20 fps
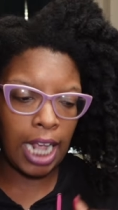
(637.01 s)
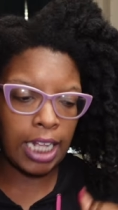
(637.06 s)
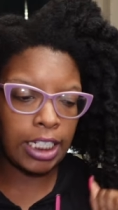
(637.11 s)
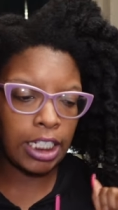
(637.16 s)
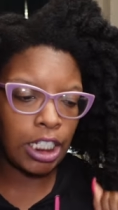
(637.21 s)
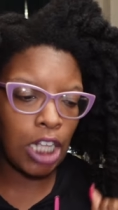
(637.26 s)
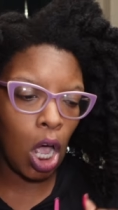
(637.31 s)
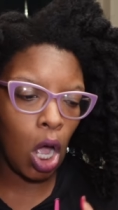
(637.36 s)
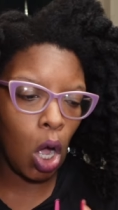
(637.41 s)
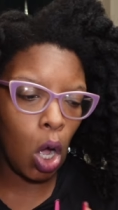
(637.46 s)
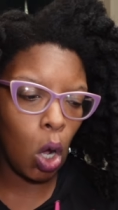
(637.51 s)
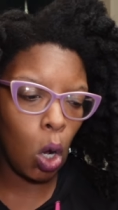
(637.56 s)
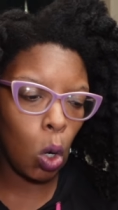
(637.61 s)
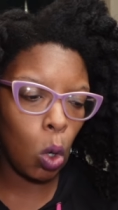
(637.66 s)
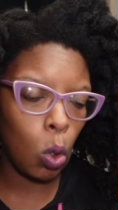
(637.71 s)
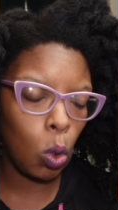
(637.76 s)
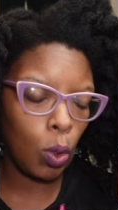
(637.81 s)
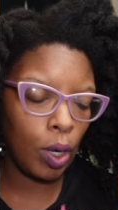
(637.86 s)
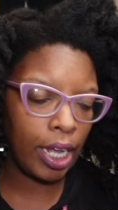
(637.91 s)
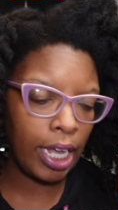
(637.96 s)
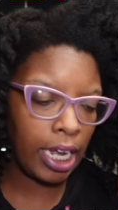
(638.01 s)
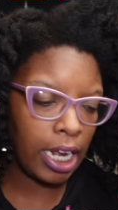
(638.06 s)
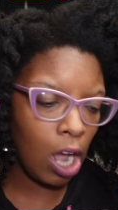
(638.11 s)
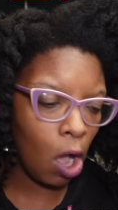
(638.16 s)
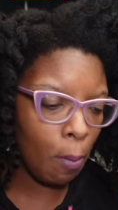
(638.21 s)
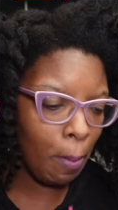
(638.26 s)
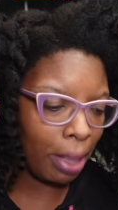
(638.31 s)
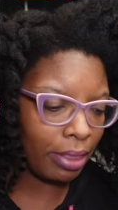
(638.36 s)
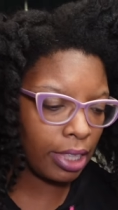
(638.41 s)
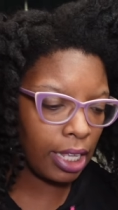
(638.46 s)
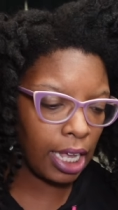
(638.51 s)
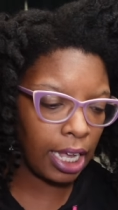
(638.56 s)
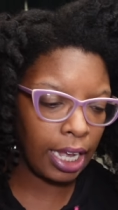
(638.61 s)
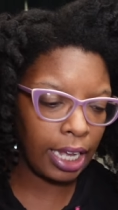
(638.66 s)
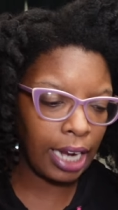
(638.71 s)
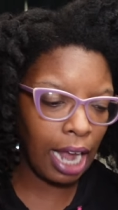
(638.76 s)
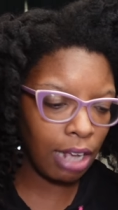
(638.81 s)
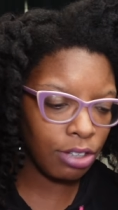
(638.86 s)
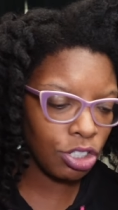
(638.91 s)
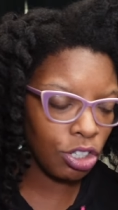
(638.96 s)
And so he on my thing,
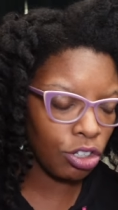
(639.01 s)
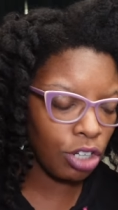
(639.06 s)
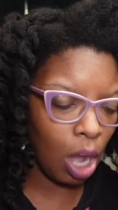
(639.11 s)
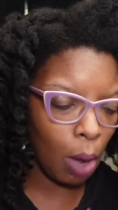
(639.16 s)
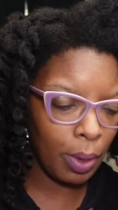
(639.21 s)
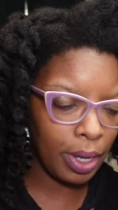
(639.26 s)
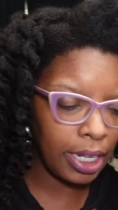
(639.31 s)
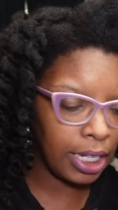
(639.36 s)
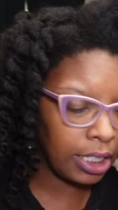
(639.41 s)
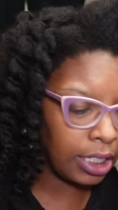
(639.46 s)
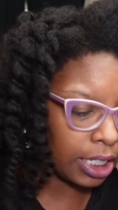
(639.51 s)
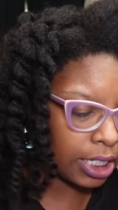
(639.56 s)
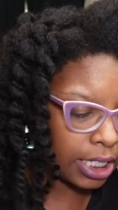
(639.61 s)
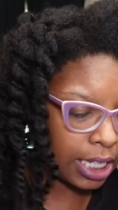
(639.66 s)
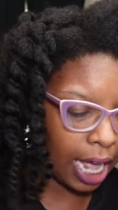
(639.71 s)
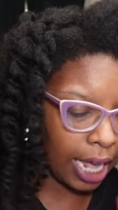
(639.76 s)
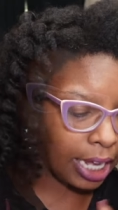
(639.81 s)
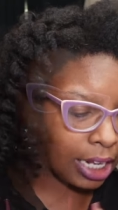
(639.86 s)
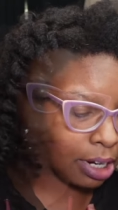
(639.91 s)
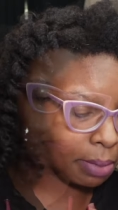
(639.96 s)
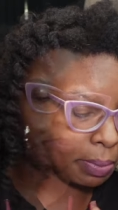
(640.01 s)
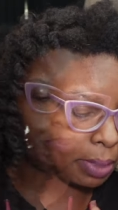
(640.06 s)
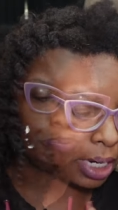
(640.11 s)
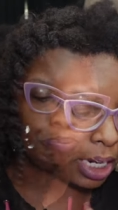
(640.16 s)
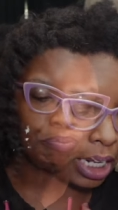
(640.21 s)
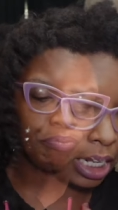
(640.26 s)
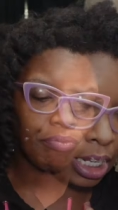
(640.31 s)
and I'll show y'all what he looks like in a minute.